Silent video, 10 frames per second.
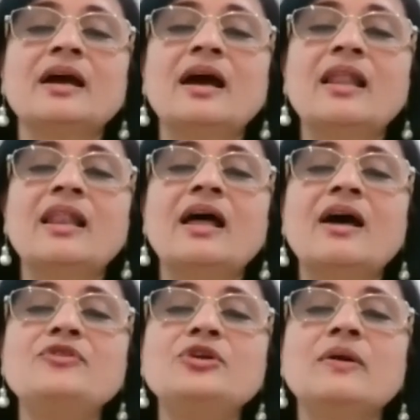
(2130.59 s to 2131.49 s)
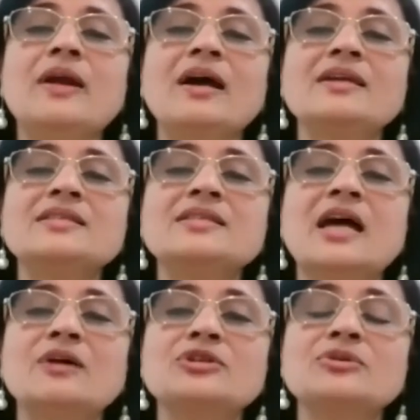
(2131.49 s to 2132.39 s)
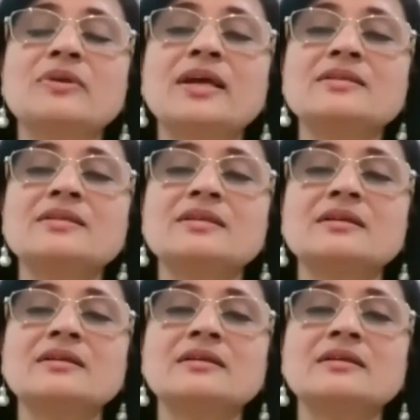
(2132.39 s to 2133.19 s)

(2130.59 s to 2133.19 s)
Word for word: Allow your eyes now to rest.